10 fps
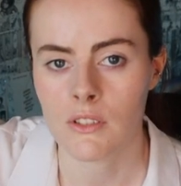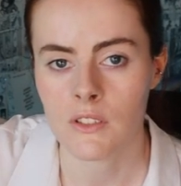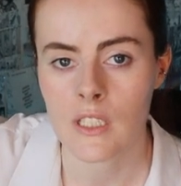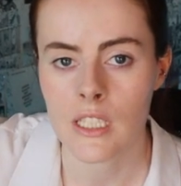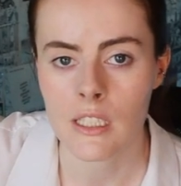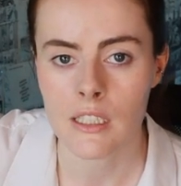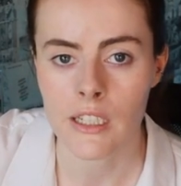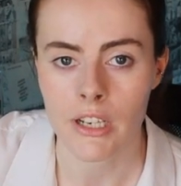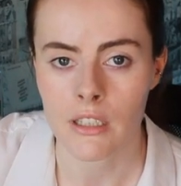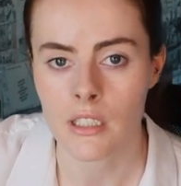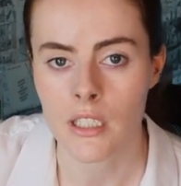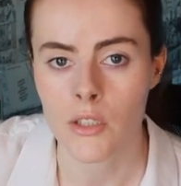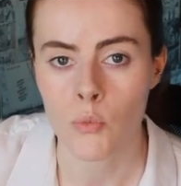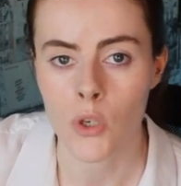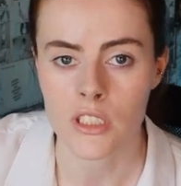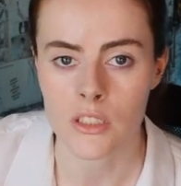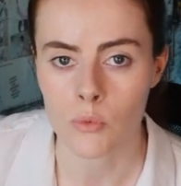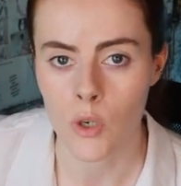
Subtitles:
see directly what is